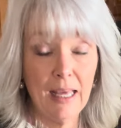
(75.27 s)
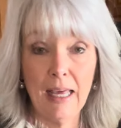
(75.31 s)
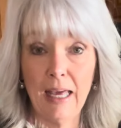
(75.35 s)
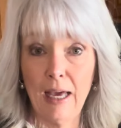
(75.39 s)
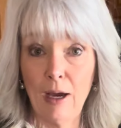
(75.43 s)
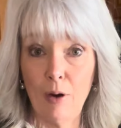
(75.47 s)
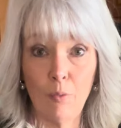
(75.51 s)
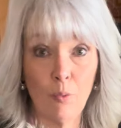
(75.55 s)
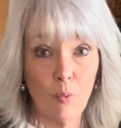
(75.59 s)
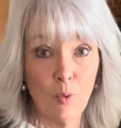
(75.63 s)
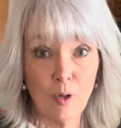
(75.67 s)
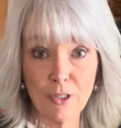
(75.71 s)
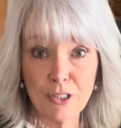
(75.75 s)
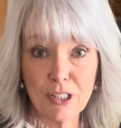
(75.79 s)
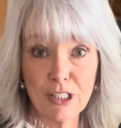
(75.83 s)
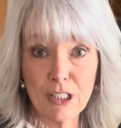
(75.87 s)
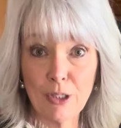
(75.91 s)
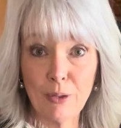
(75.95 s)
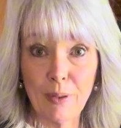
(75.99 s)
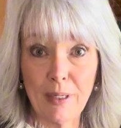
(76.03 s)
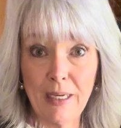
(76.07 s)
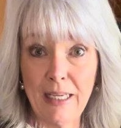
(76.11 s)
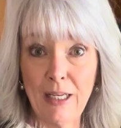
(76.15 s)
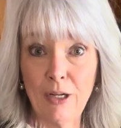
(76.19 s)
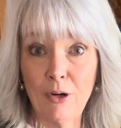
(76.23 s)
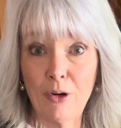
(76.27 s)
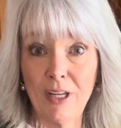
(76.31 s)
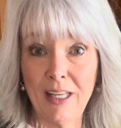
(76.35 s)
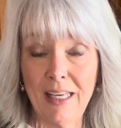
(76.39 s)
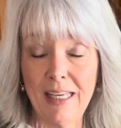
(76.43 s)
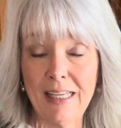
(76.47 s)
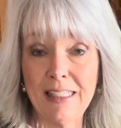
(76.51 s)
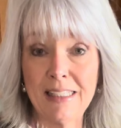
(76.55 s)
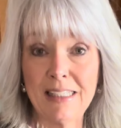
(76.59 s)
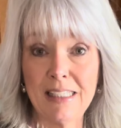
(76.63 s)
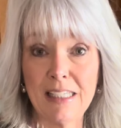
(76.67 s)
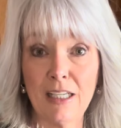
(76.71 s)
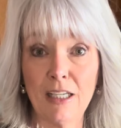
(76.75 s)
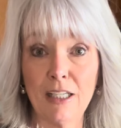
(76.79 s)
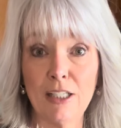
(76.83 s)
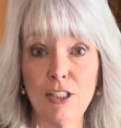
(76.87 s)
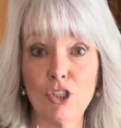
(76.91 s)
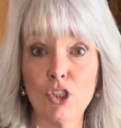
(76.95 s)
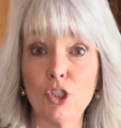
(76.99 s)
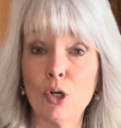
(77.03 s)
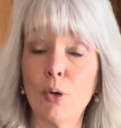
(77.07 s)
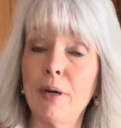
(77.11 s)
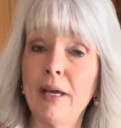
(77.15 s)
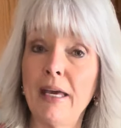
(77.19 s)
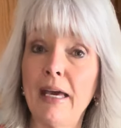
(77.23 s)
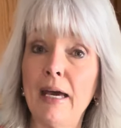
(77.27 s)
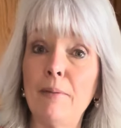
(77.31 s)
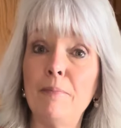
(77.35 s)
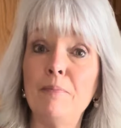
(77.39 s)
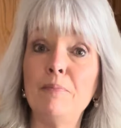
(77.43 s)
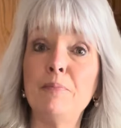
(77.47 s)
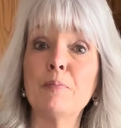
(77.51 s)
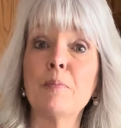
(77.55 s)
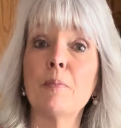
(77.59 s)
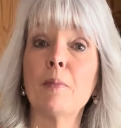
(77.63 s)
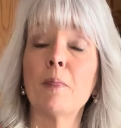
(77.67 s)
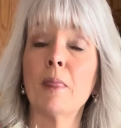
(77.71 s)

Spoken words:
We'll still eat on it and still enjoy it.